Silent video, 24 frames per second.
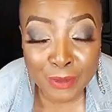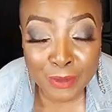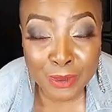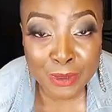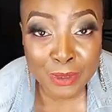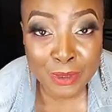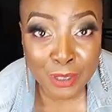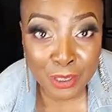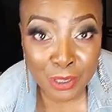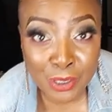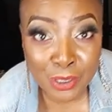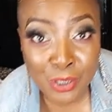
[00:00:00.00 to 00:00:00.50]

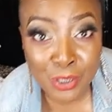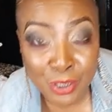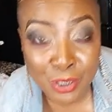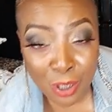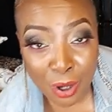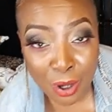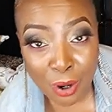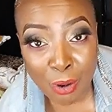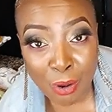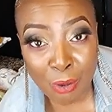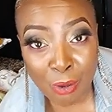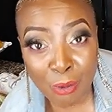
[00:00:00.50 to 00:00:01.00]
this
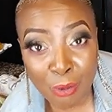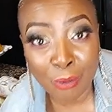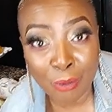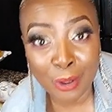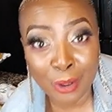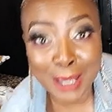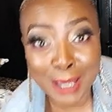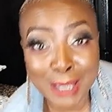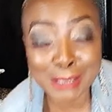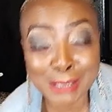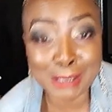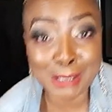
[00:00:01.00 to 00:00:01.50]
show
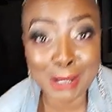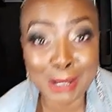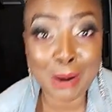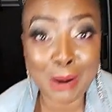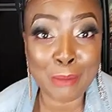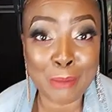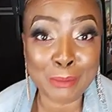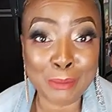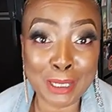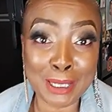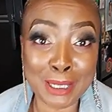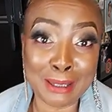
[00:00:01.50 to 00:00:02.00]
has
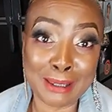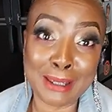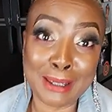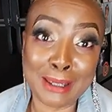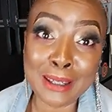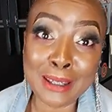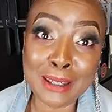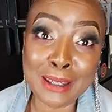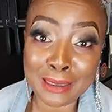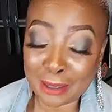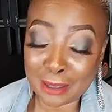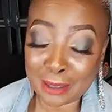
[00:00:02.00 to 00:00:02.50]
taught me
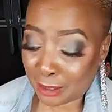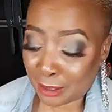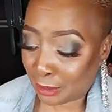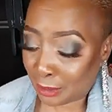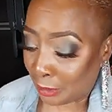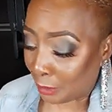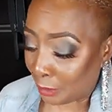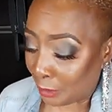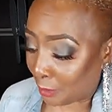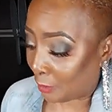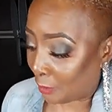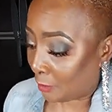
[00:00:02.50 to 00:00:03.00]

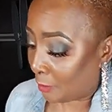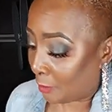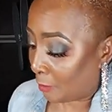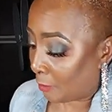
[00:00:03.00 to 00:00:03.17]
anything,